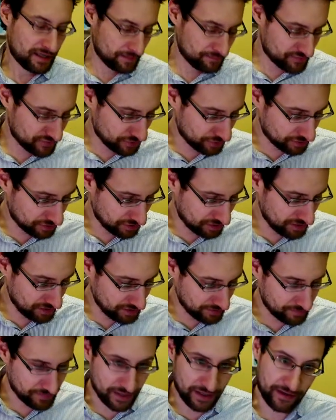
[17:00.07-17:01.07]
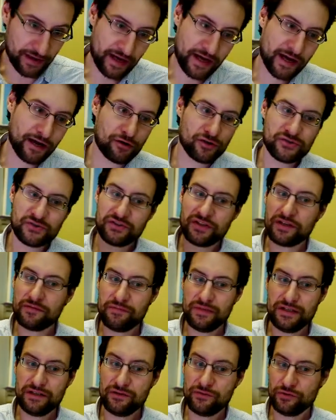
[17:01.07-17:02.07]
Certainly, I also didn't
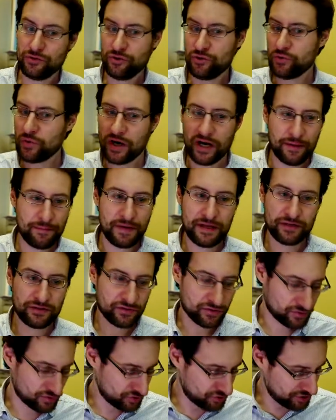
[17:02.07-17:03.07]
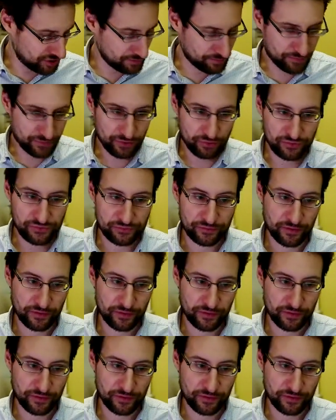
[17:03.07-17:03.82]
mean new, I meant cheap, used from